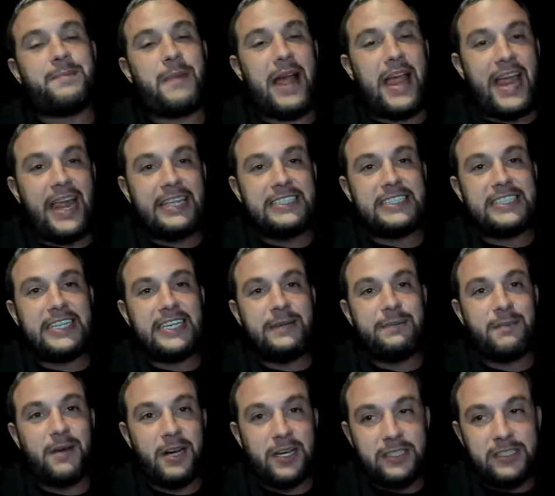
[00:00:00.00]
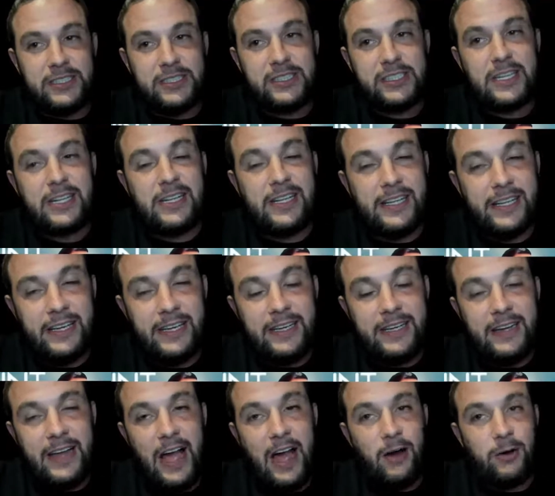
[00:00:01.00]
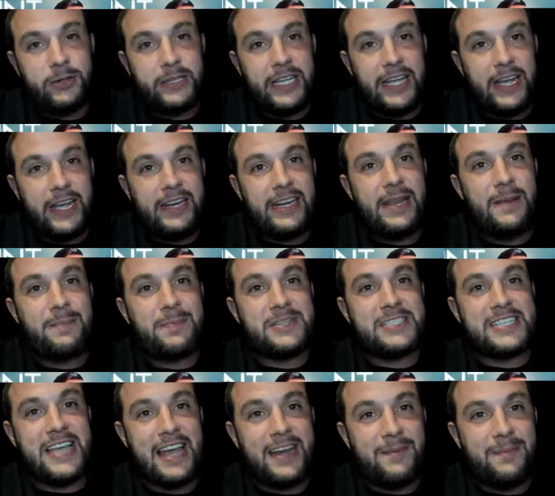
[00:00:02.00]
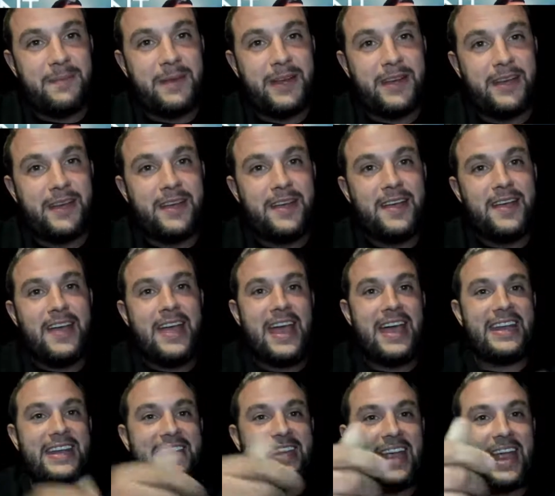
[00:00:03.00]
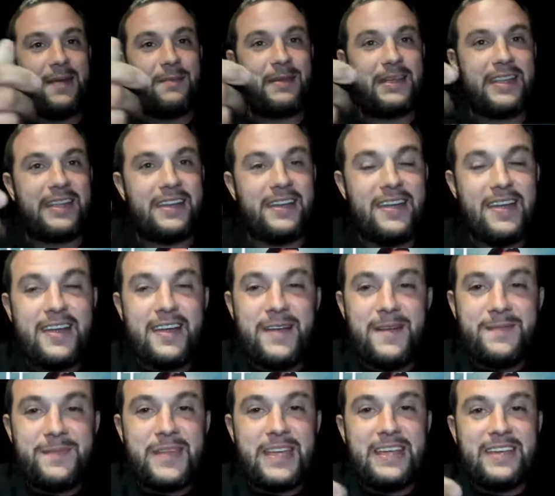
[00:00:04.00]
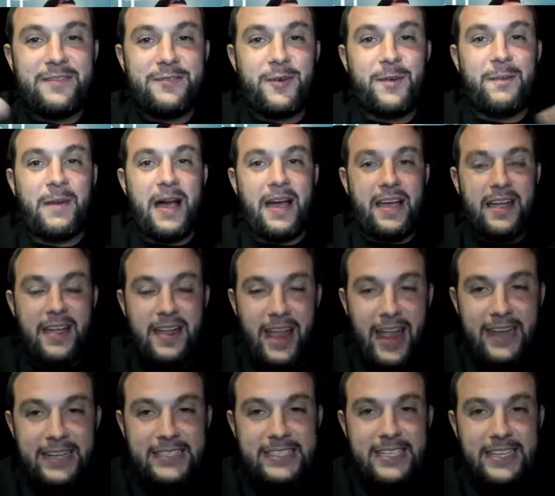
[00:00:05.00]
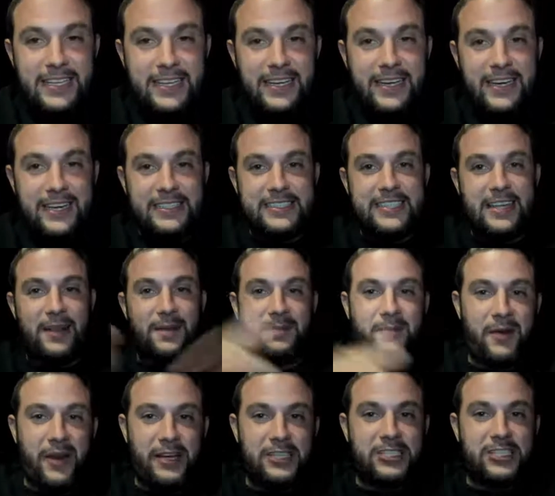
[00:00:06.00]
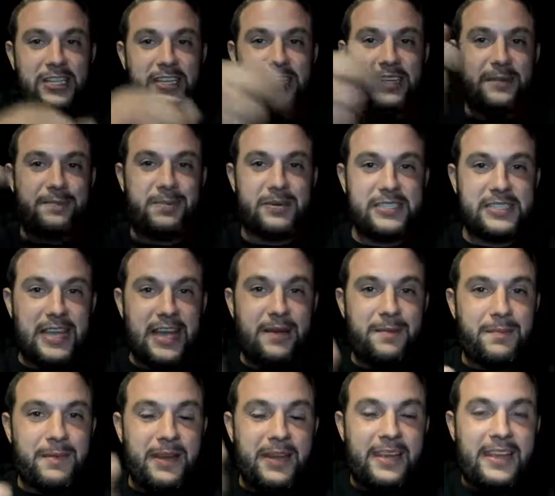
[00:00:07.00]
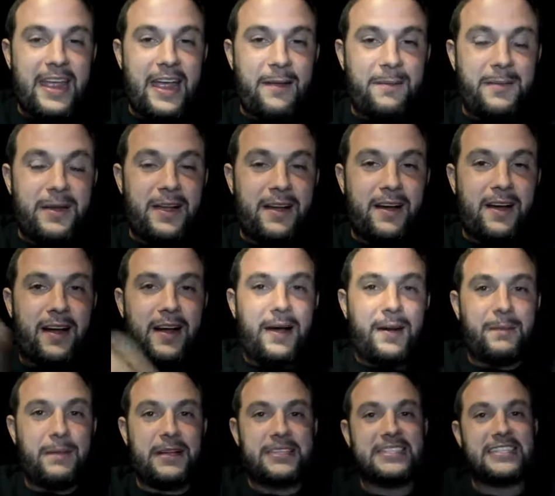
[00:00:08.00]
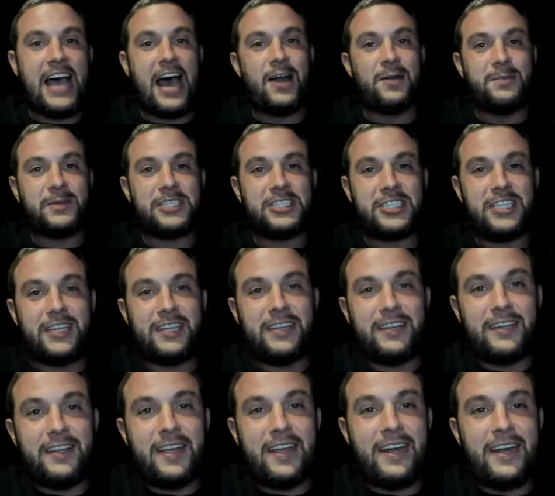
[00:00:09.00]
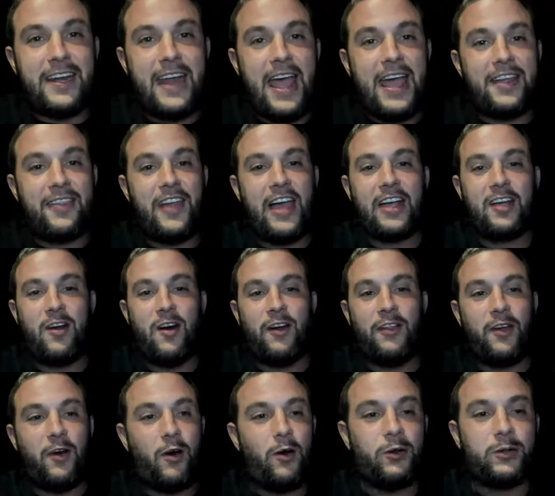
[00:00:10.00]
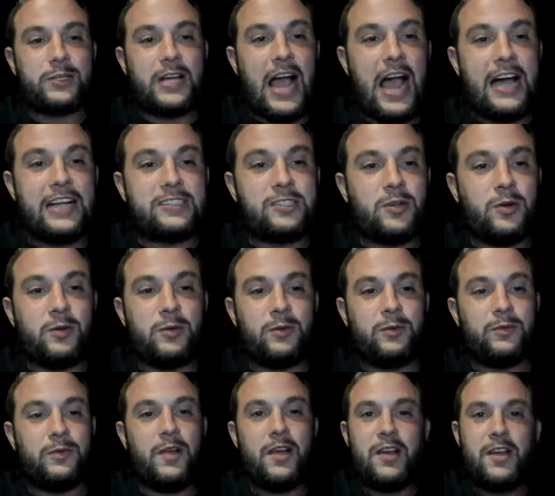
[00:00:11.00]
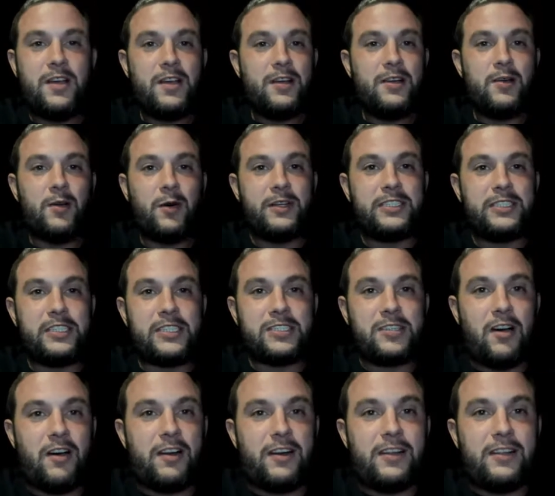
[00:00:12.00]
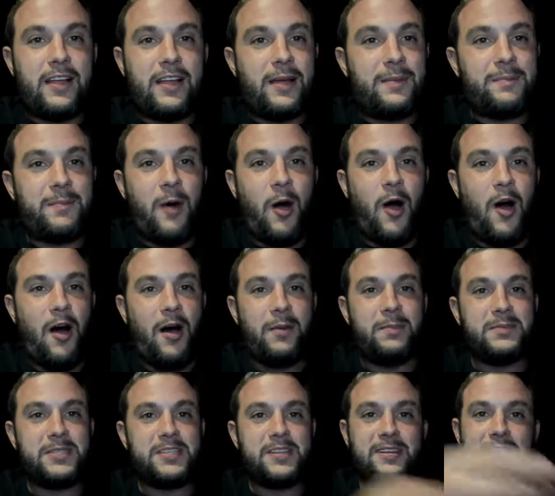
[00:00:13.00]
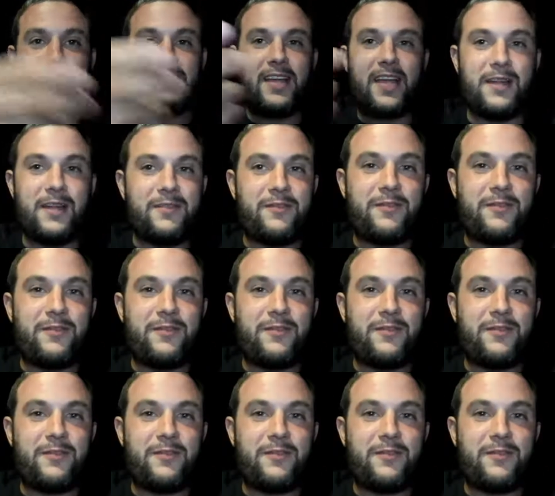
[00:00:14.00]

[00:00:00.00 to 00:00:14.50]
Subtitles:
my 18 months clean out there, and he presented me. And he gave me, from my 18-year celebration, he presented me and gave me a sound machine, and it had like all the old cartoon, noises on it, like bombs and